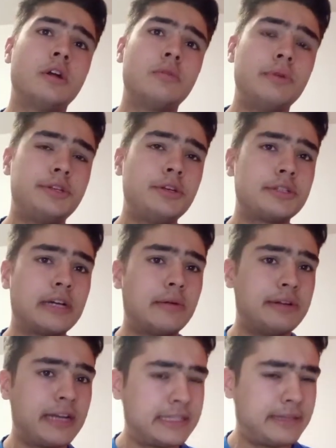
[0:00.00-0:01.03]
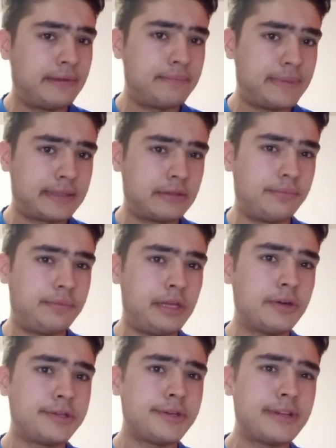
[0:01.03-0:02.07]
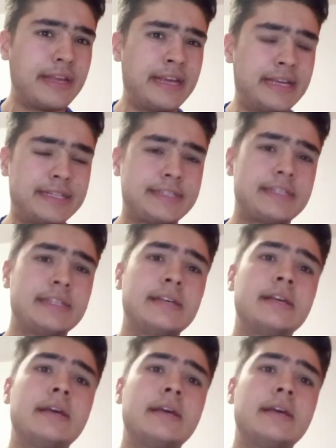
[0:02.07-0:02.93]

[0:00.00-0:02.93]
reduce our negative impact of the ocean is